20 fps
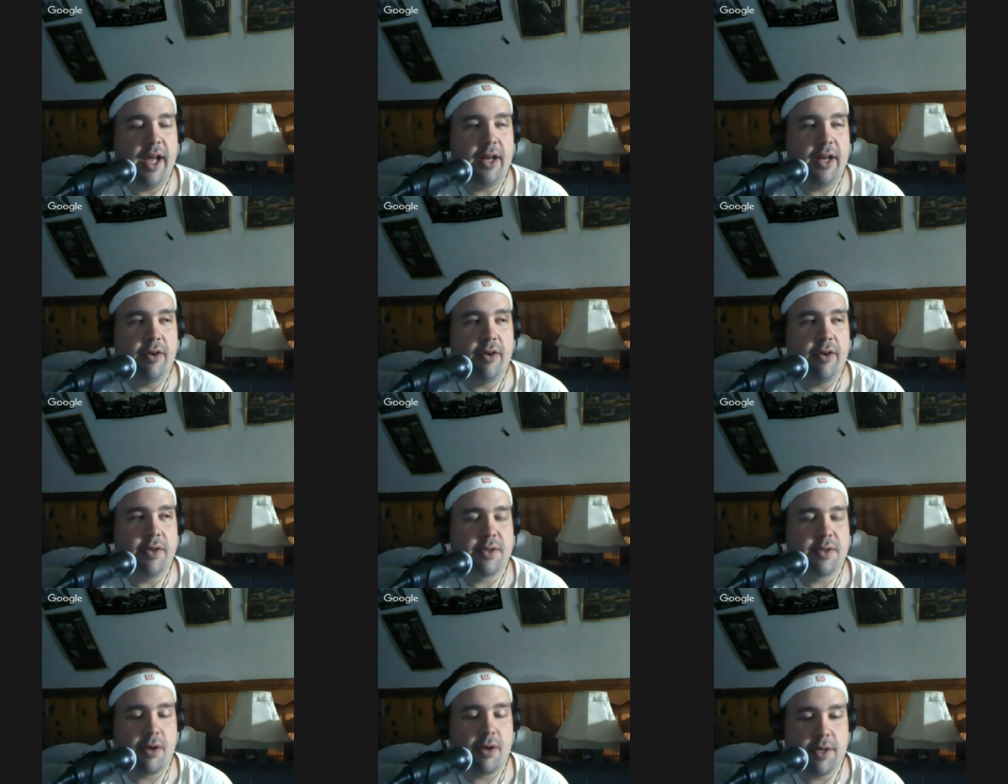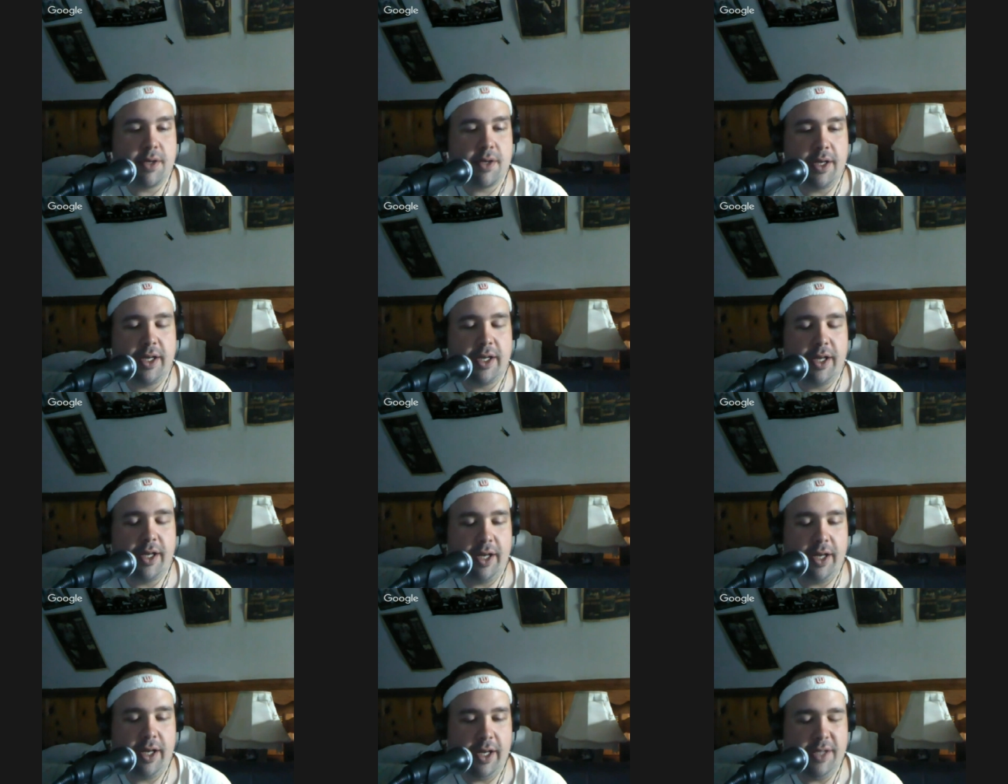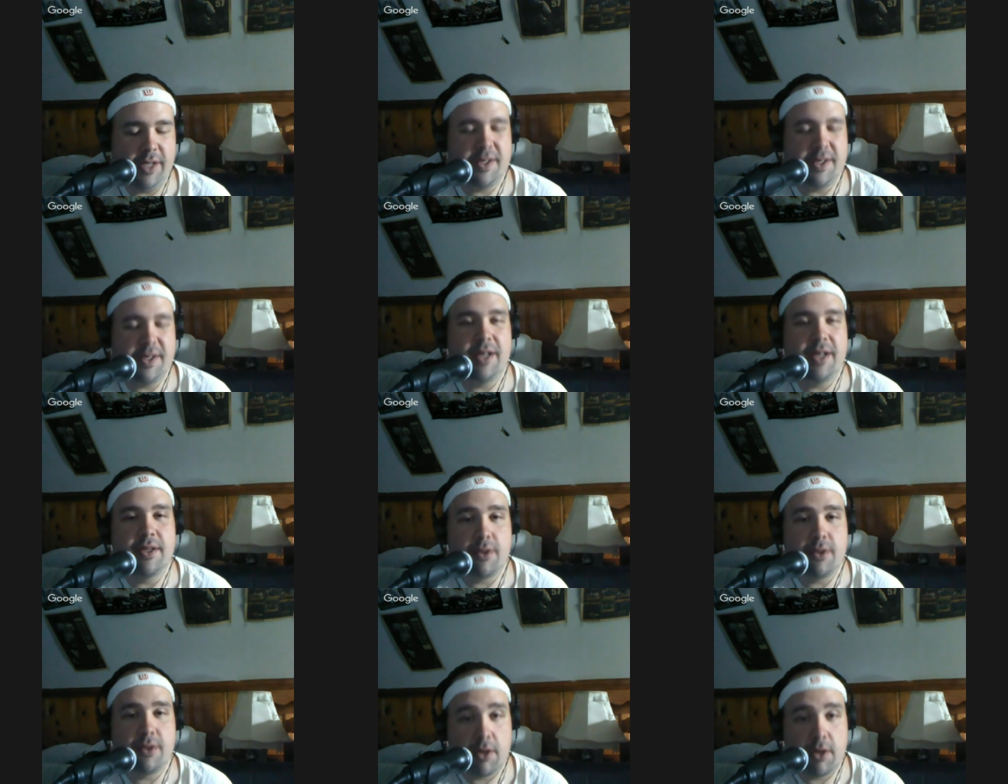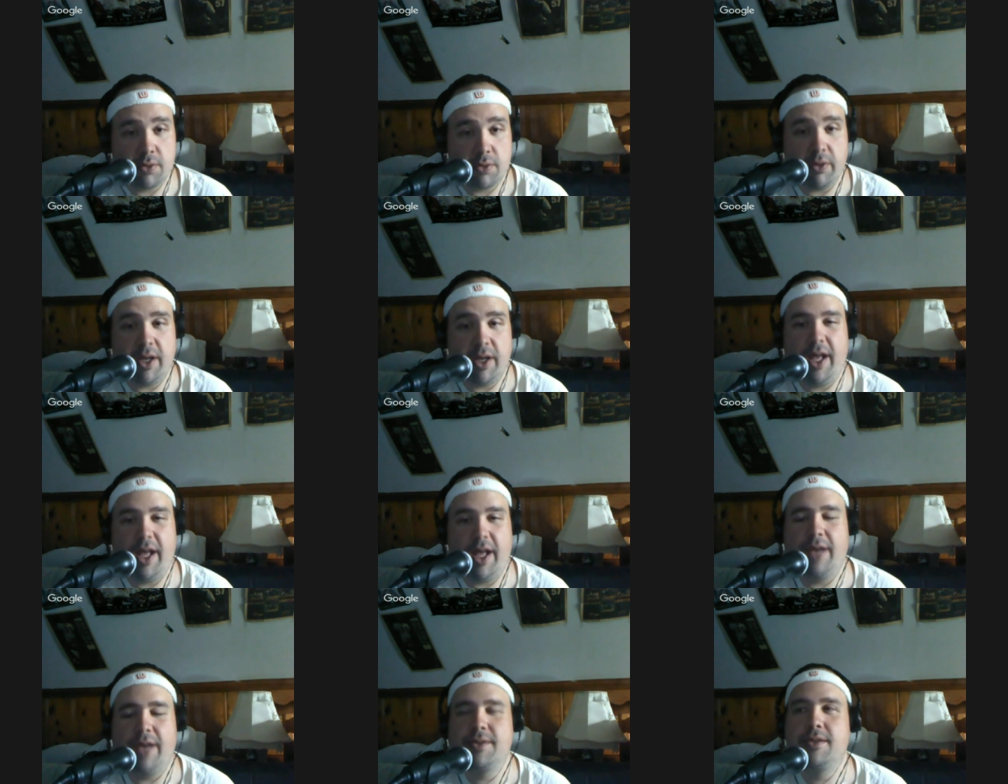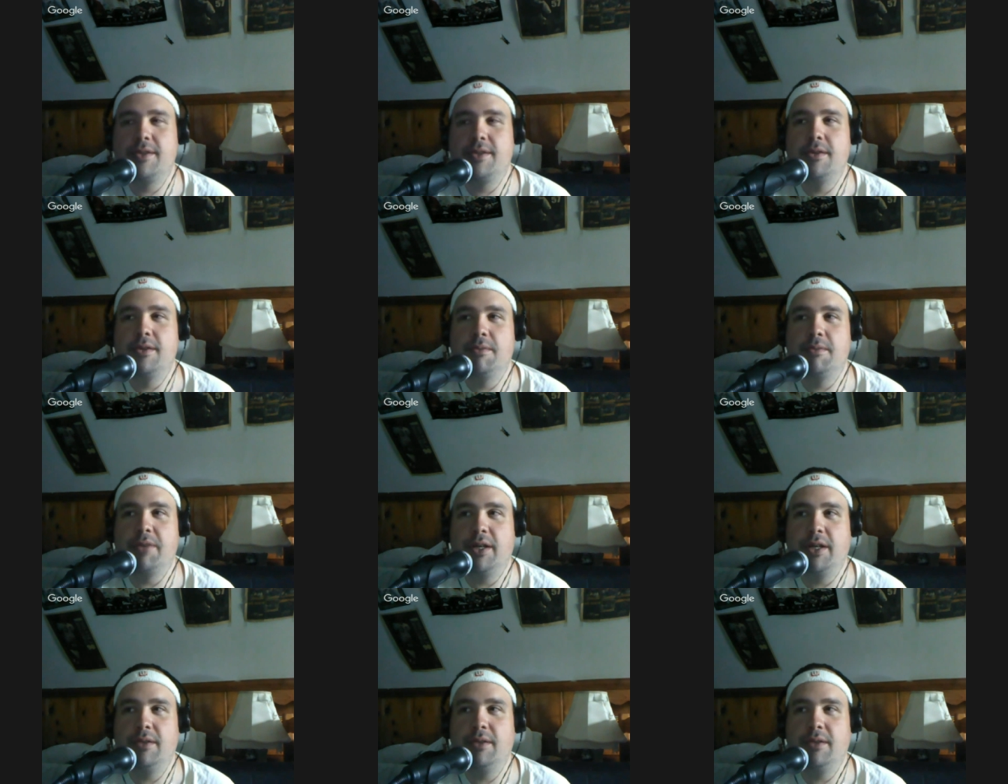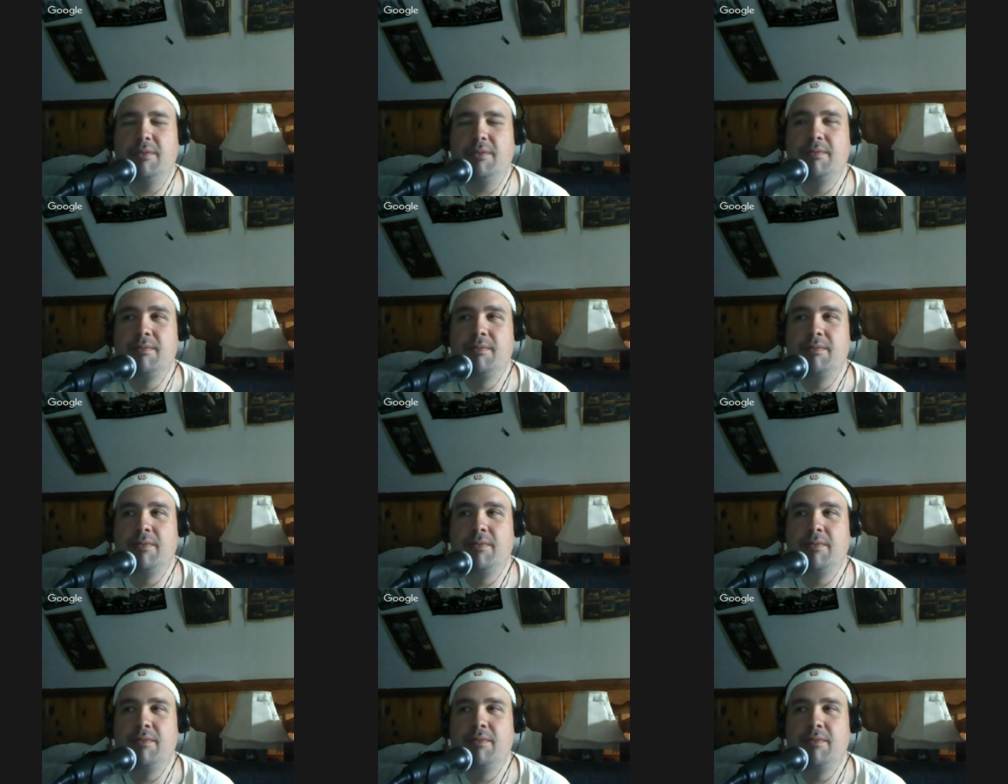And no, he starts and he says it starts with an S, but